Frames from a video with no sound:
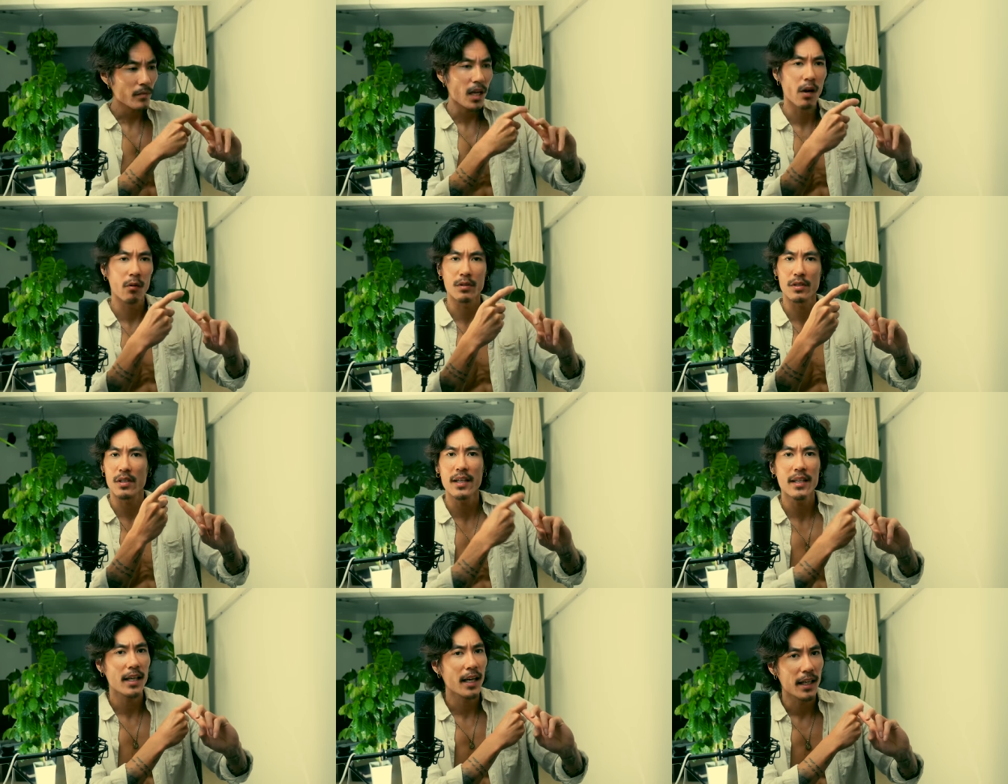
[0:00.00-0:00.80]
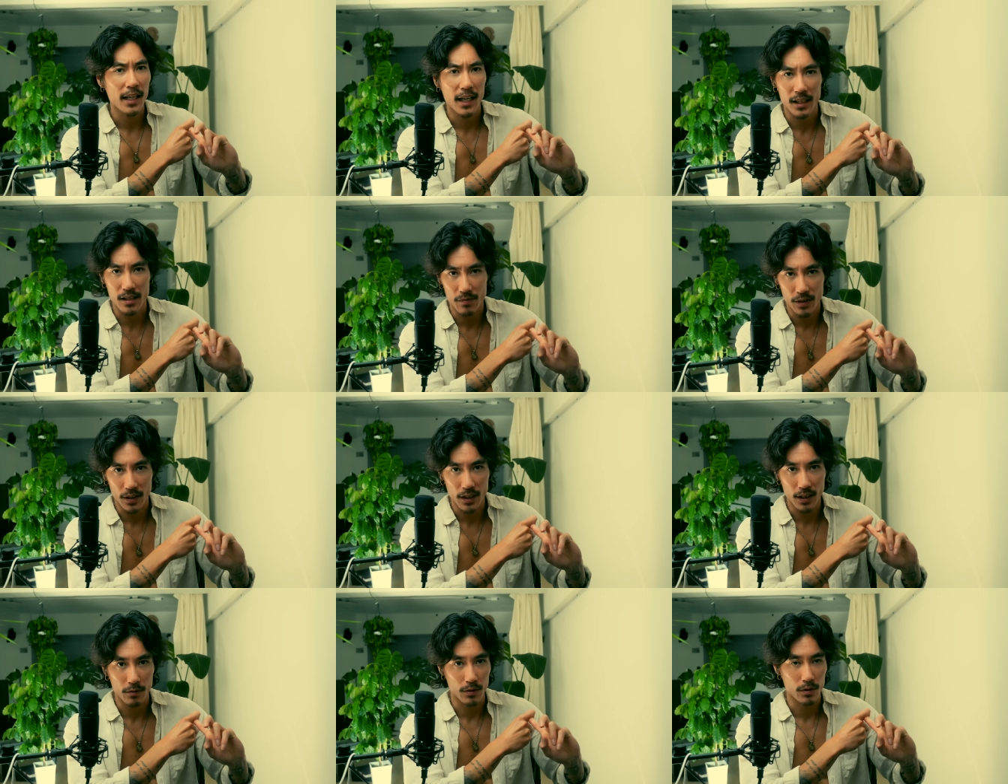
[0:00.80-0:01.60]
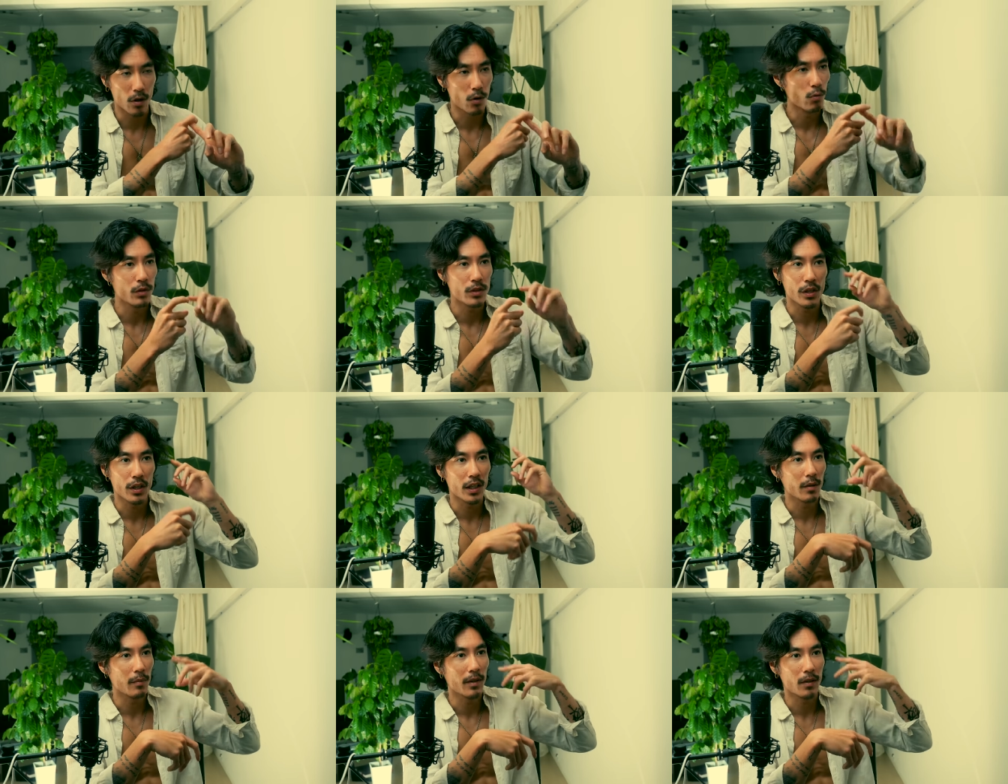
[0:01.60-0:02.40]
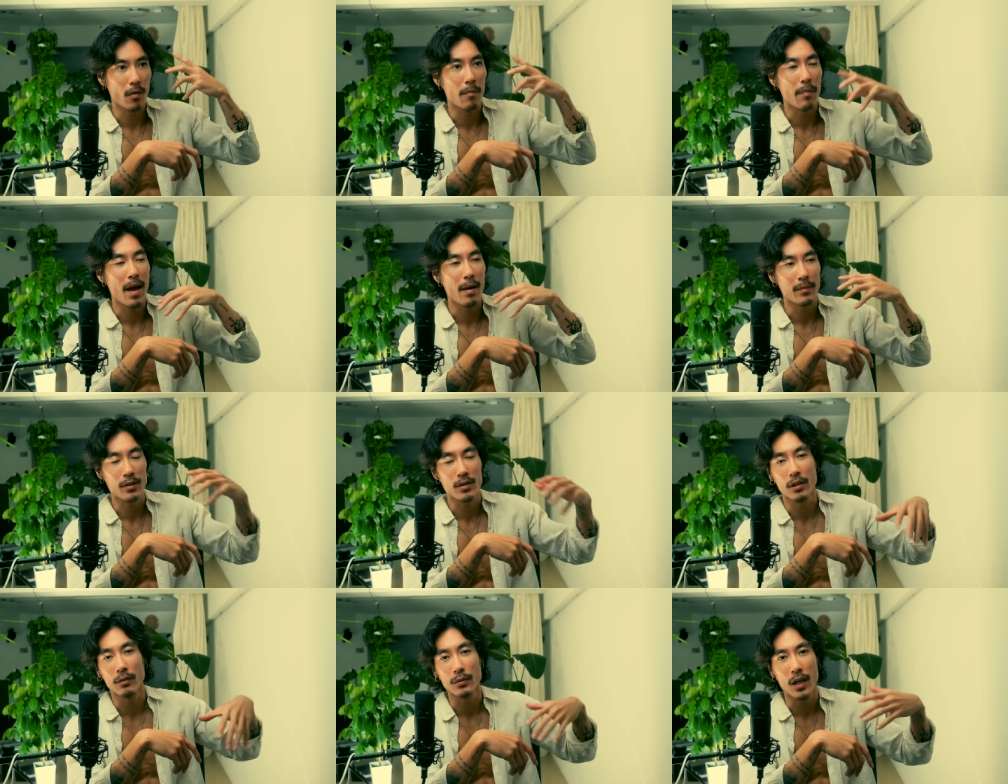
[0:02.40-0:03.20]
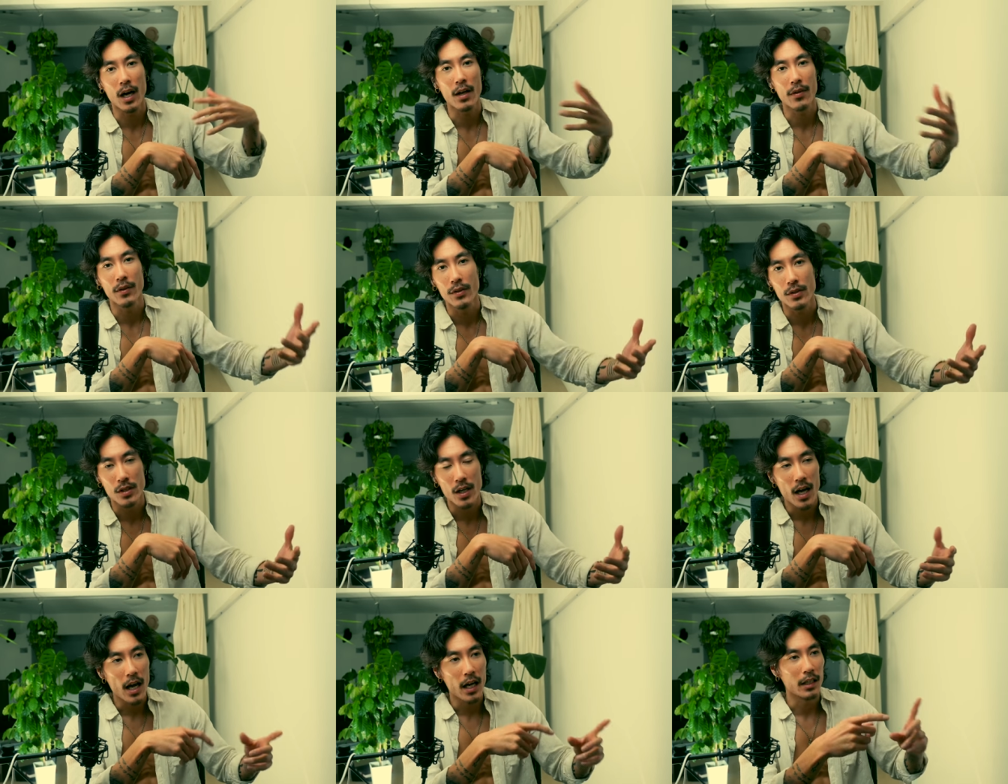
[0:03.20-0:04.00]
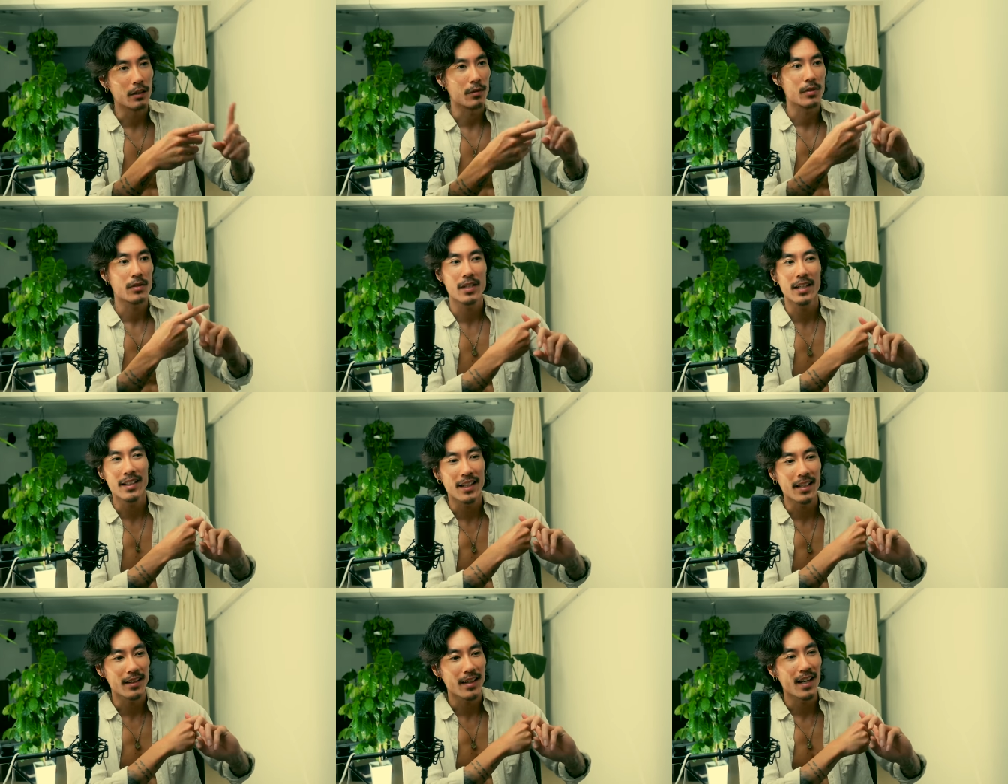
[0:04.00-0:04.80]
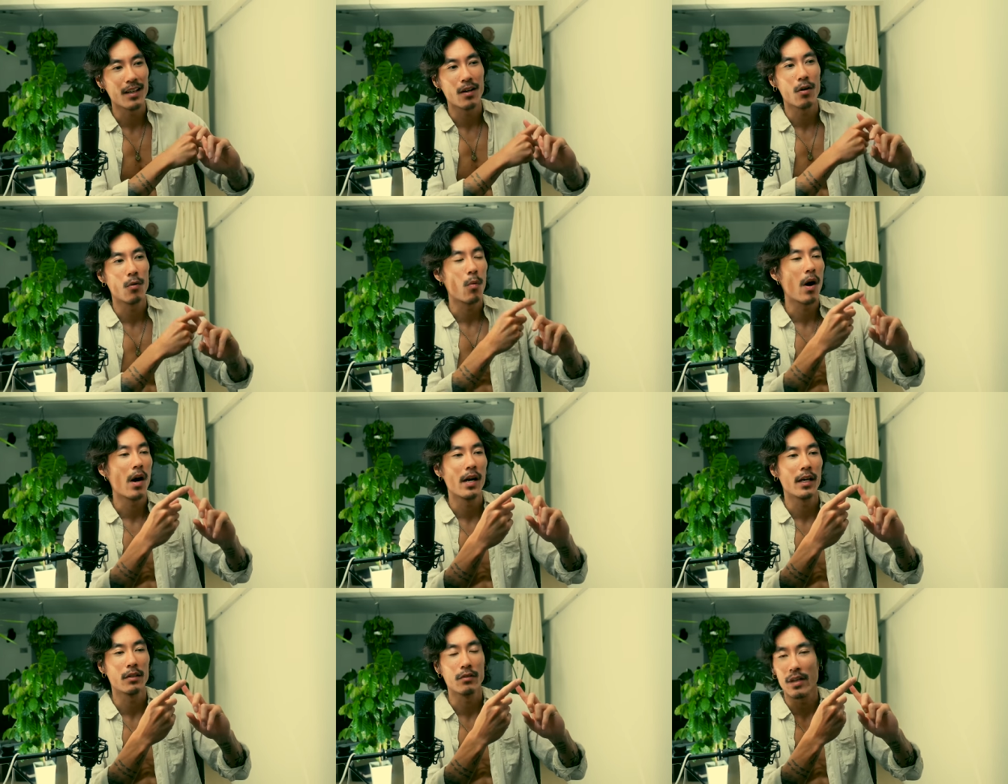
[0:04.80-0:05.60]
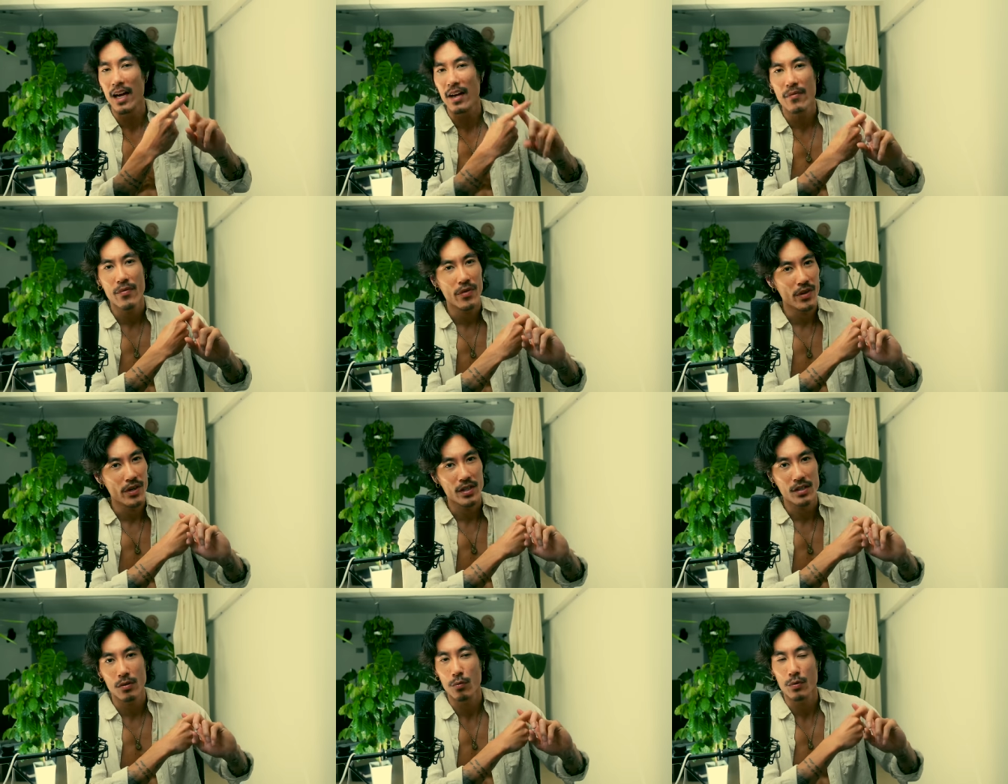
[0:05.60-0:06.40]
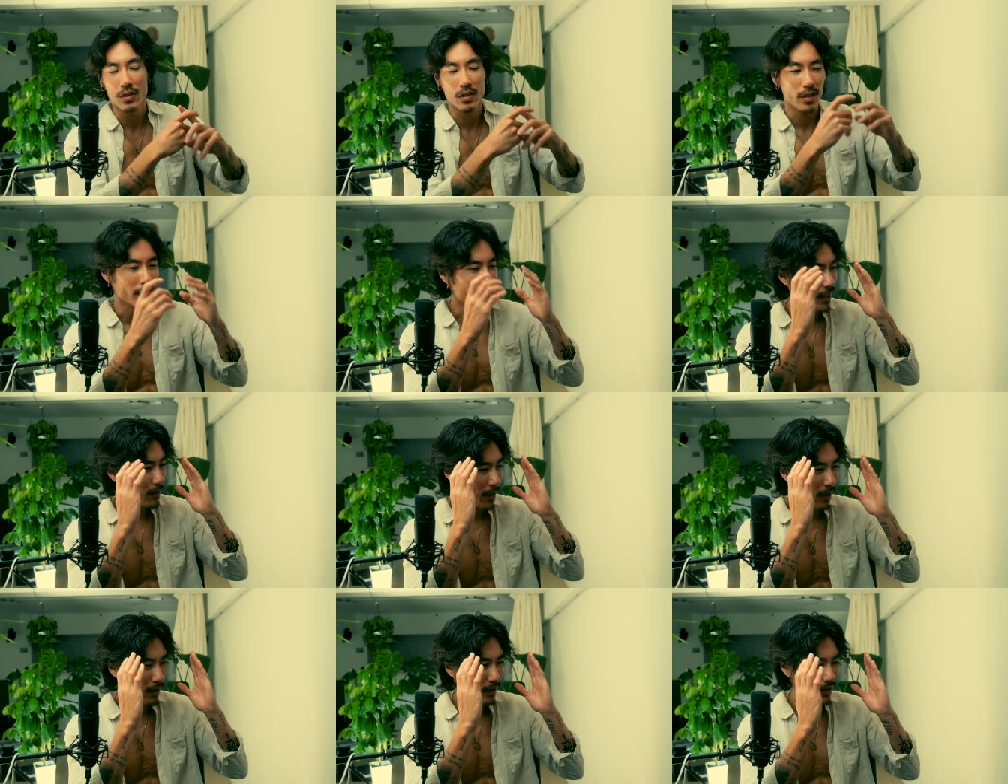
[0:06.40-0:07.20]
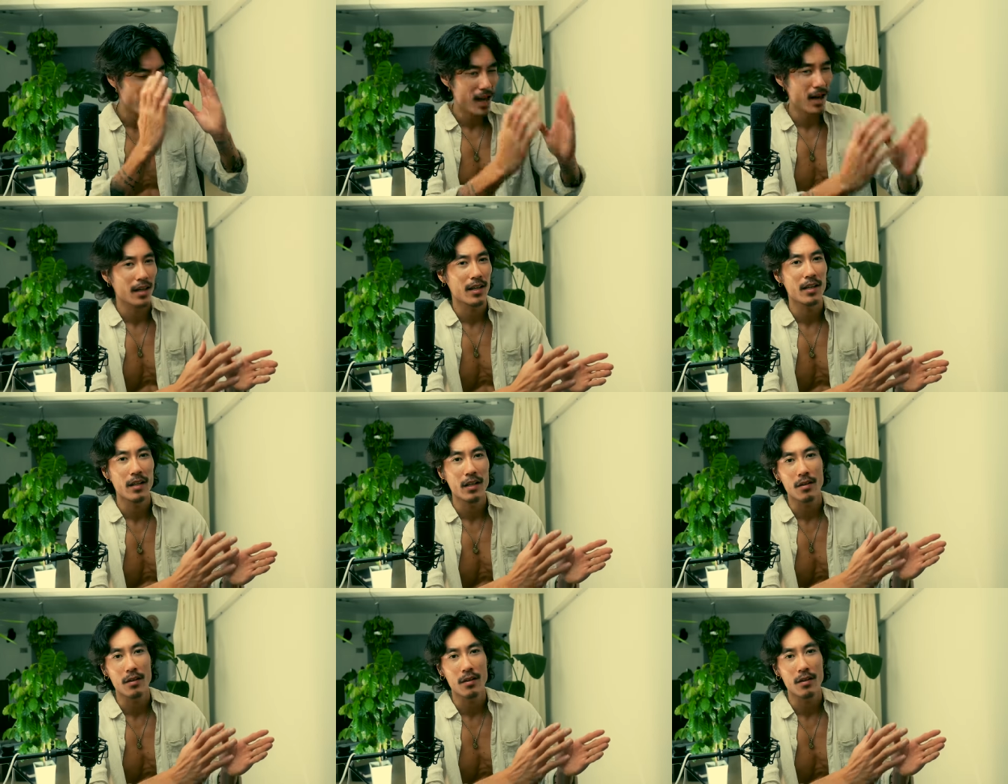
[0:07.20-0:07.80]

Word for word: I was thinking negatively, I was always thinking about comparing myself to others, and I was thinking that, oh, why I don't have this, always thinking about lack